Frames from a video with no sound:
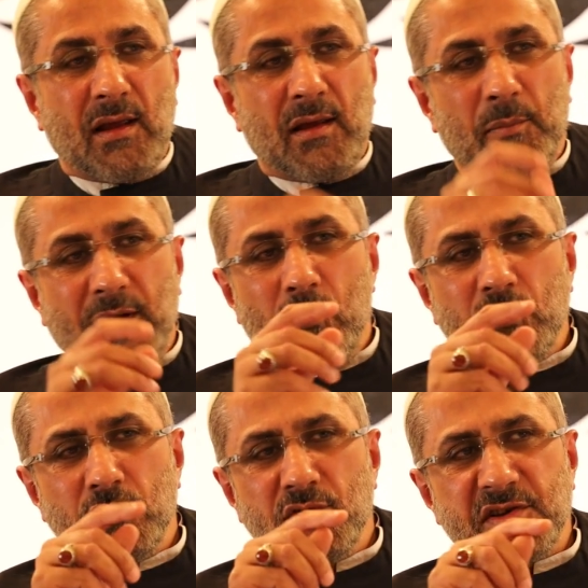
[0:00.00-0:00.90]
But I want
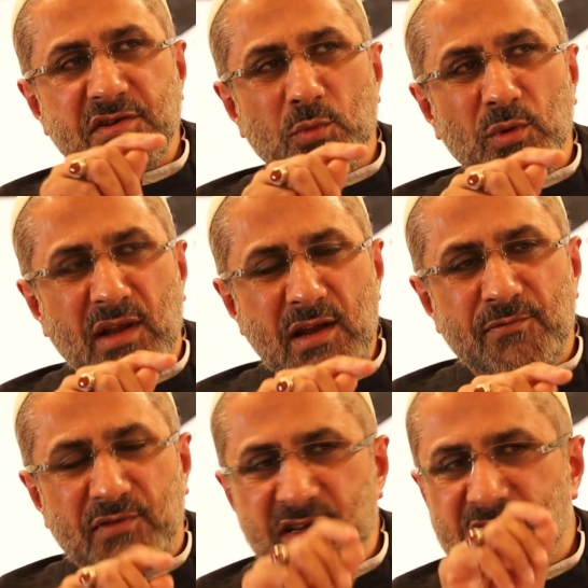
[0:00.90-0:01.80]
to just
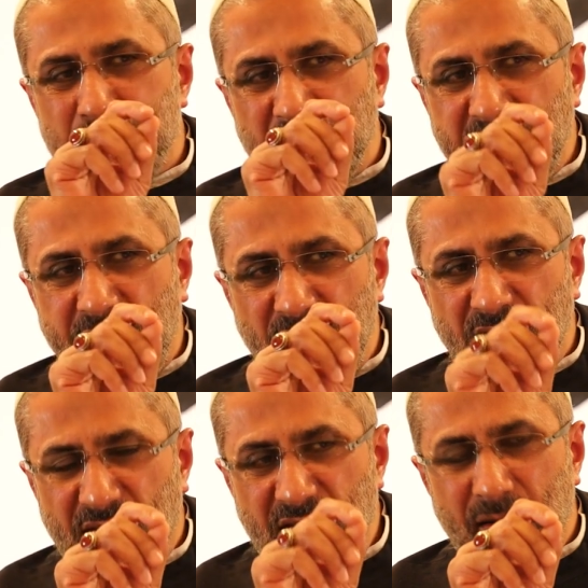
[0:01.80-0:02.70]
leave this particular
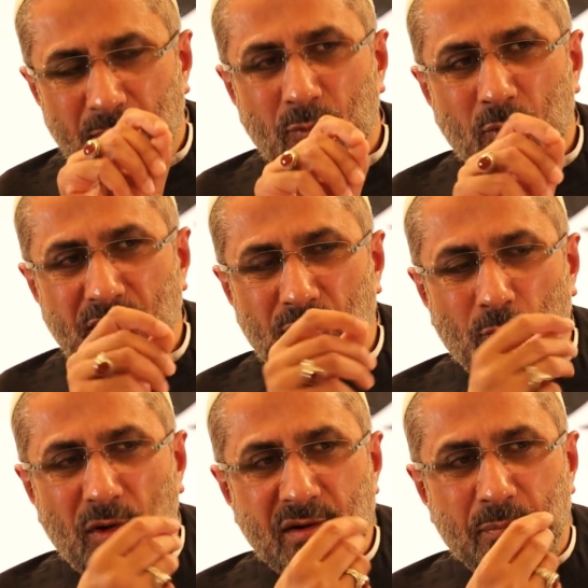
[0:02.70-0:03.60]
theme with
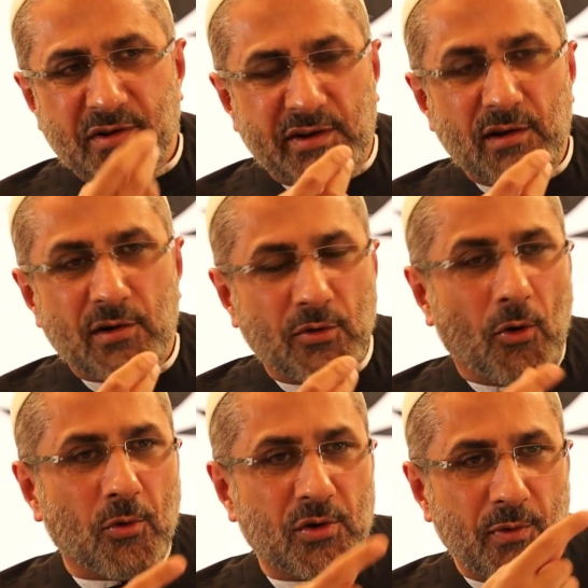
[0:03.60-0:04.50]
one particular
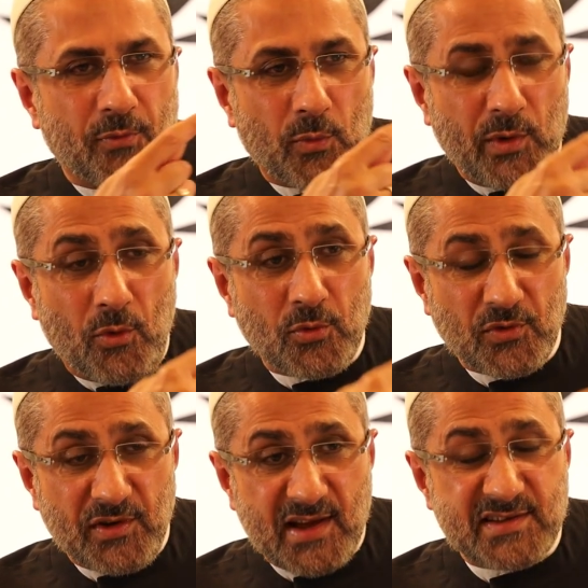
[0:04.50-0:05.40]
note before we go on to
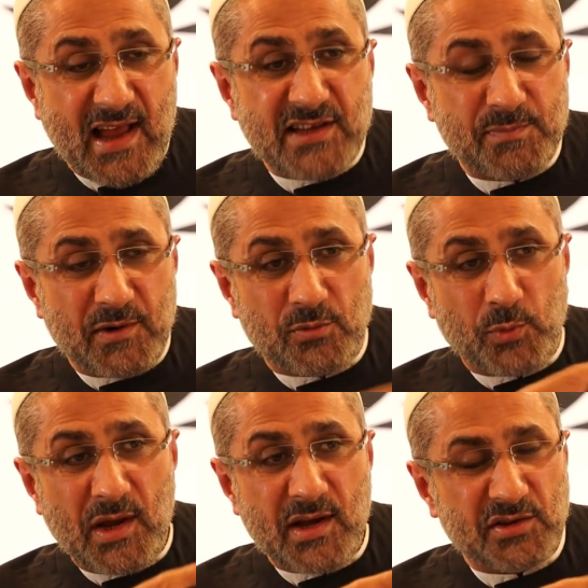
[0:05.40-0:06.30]
the next aspect of
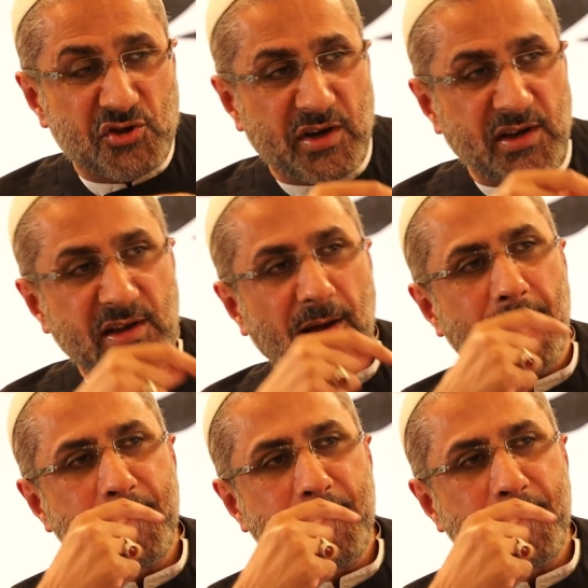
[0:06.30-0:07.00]
Wilayat Shari'iyah.